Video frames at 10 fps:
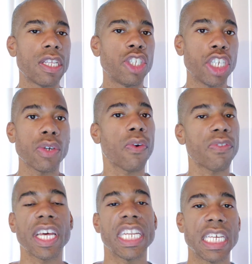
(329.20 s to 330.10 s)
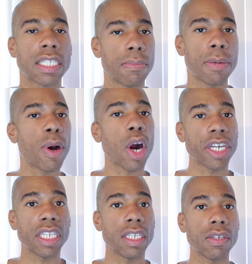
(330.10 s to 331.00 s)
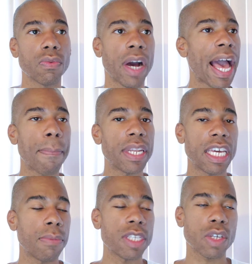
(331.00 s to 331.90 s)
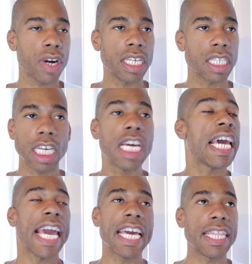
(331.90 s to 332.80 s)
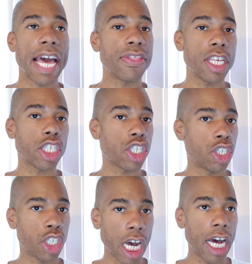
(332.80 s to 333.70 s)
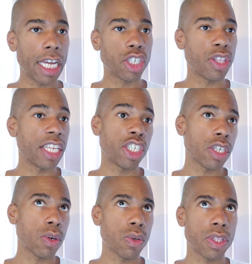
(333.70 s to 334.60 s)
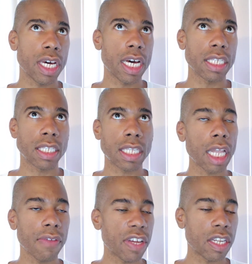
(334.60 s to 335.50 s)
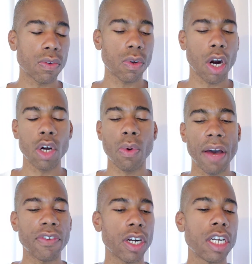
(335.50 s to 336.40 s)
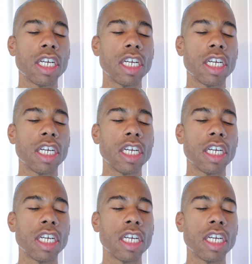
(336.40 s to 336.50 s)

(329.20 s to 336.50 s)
General Flynn needs to be pardoned. What happened to him is crazy. And that this judge, that the Sullivan or whoever,